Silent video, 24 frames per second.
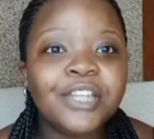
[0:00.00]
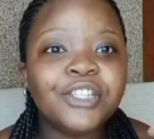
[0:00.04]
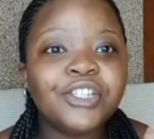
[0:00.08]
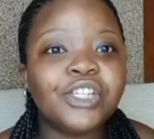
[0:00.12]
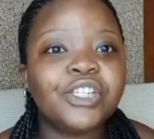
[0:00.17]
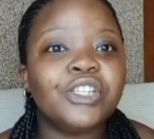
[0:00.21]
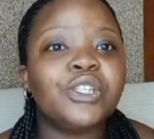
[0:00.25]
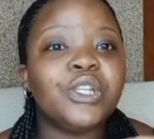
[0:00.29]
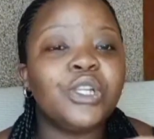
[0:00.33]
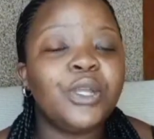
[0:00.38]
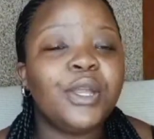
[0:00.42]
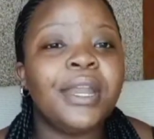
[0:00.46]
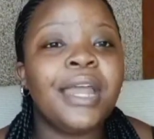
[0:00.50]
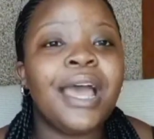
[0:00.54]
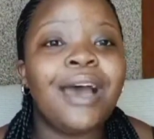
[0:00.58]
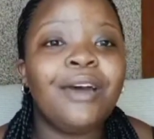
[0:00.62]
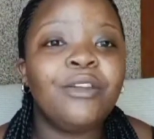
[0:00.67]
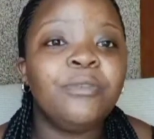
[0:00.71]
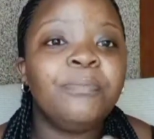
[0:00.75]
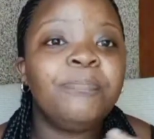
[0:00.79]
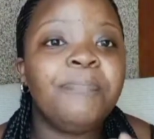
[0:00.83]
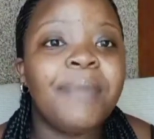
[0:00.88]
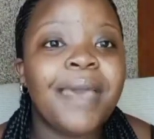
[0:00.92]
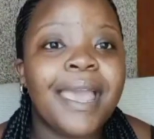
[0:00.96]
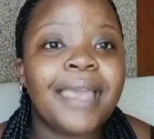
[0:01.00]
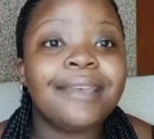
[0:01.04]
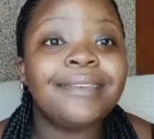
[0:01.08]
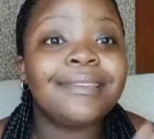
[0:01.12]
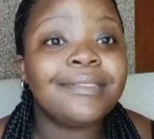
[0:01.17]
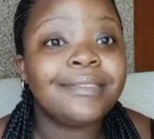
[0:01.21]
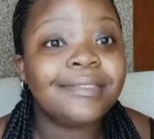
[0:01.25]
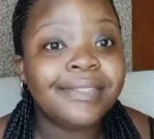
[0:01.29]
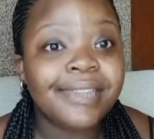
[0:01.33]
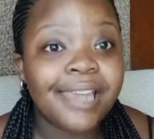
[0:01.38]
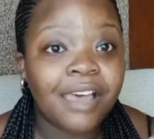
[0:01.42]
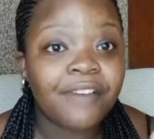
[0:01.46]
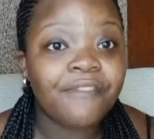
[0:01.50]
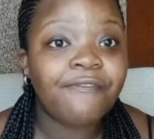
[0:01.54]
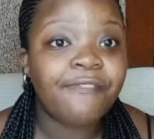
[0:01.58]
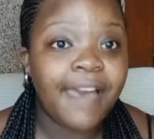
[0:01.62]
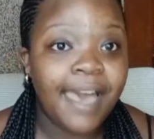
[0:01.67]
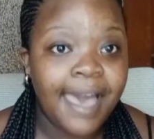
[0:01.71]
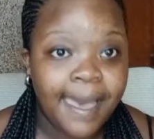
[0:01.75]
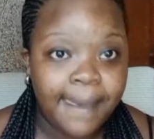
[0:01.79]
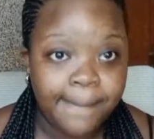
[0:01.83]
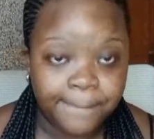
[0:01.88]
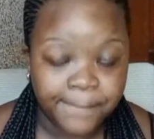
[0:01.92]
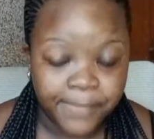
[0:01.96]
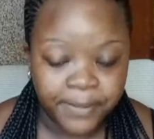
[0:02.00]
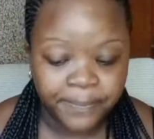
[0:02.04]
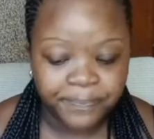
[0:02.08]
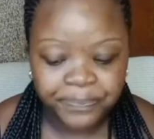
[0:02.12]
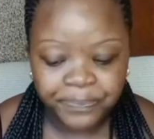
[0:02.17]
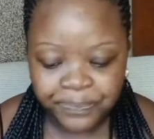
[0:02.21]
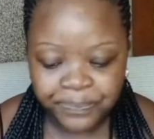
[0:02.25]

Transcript: Just learn how to back stuff up.